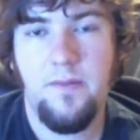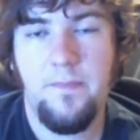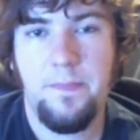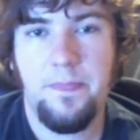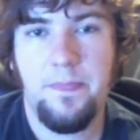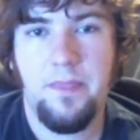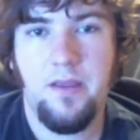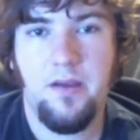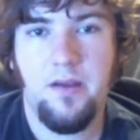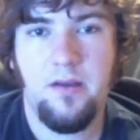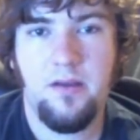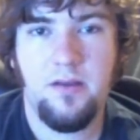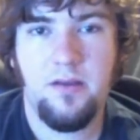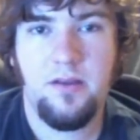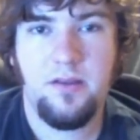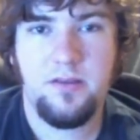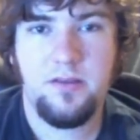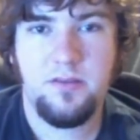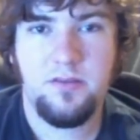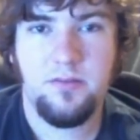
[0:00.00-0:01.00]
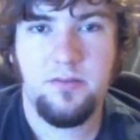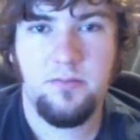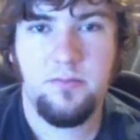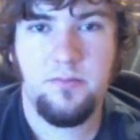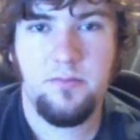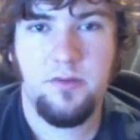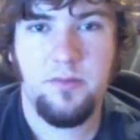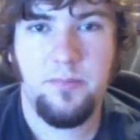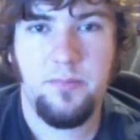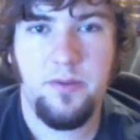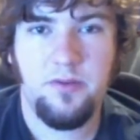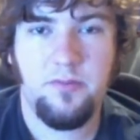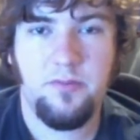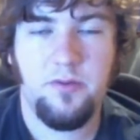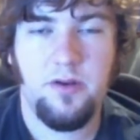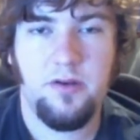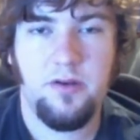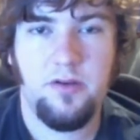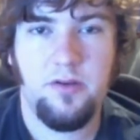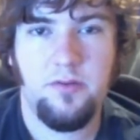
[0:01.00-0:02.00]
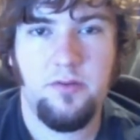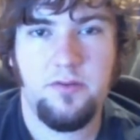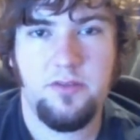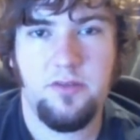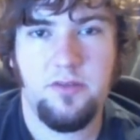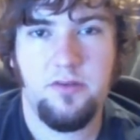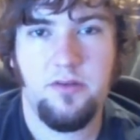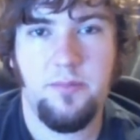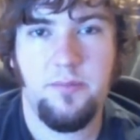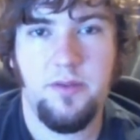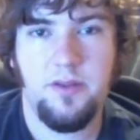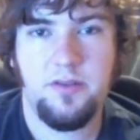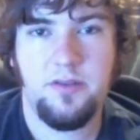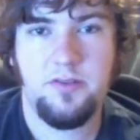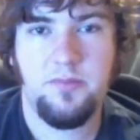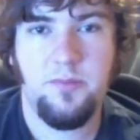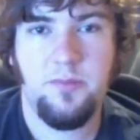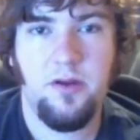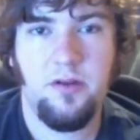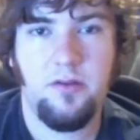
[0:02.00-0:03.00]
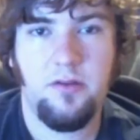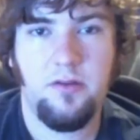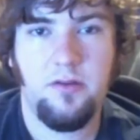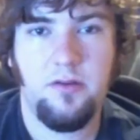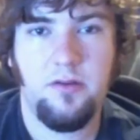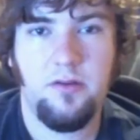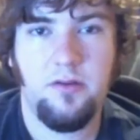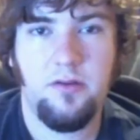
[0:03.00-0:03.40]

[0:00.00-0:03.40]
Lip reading: The P22 is a little bit smaller.